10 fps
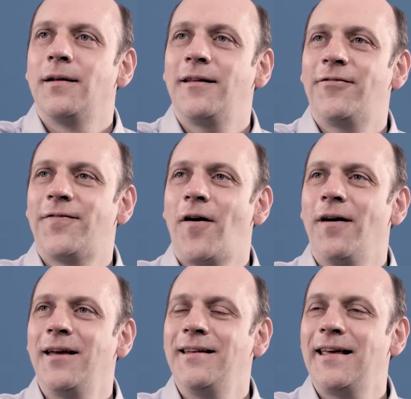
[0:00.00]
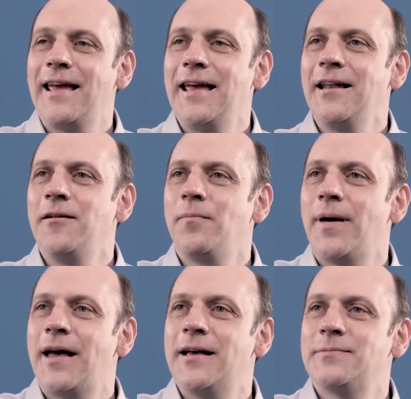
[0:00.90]
defined in
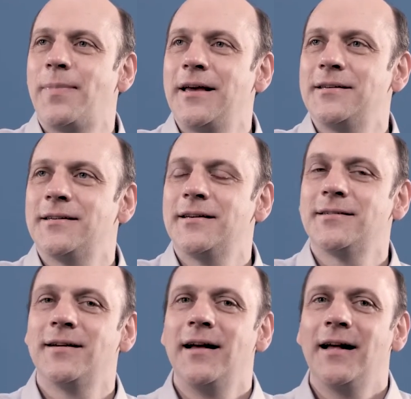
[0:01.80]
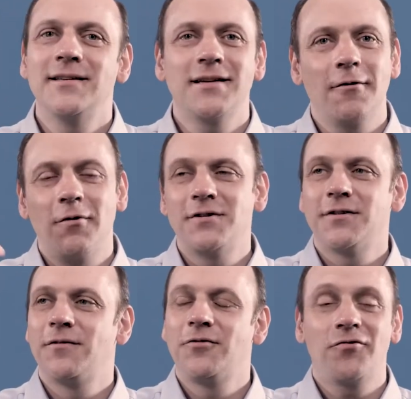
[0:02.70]
Bayer's basis. And say I want
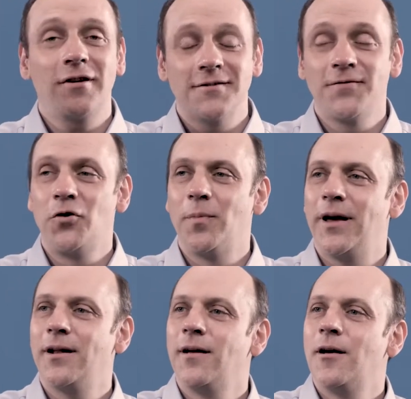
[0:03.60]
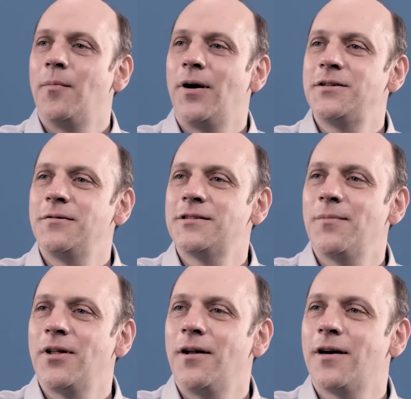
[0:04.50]
to transform it by doing
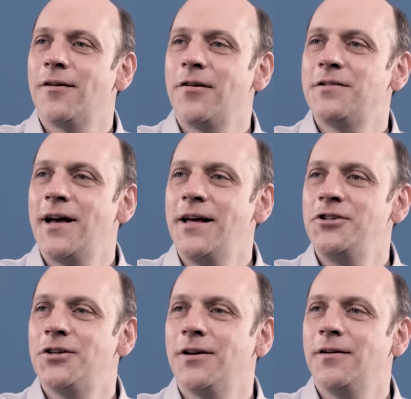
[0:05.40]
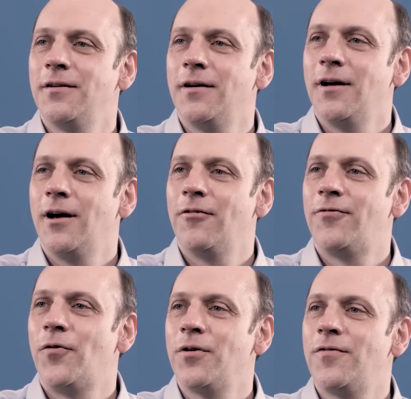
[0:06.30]
something like a rotation of
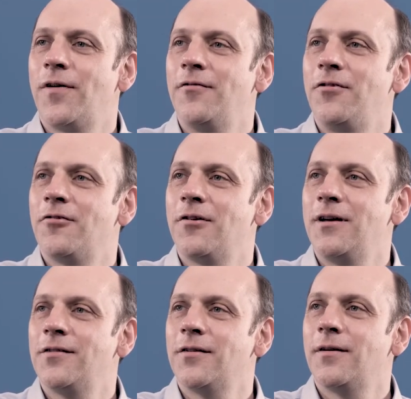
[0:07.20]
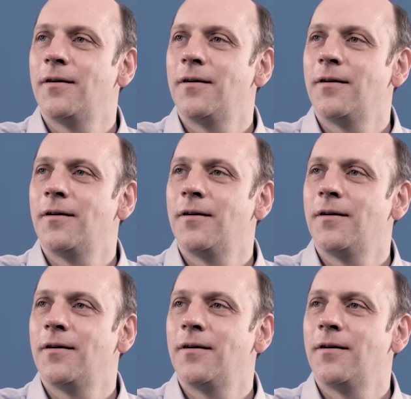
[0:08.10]
45 degrees.